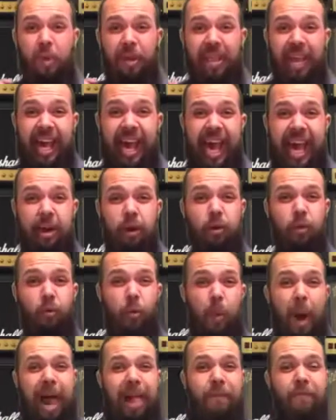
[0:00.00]
with Gerard
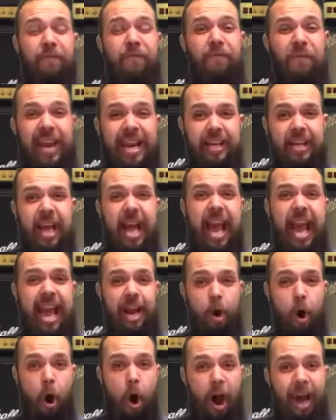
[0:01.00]
well fed
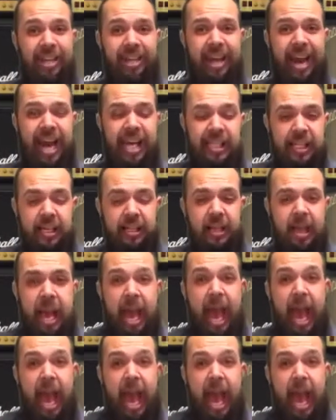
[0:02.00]
and hydrated,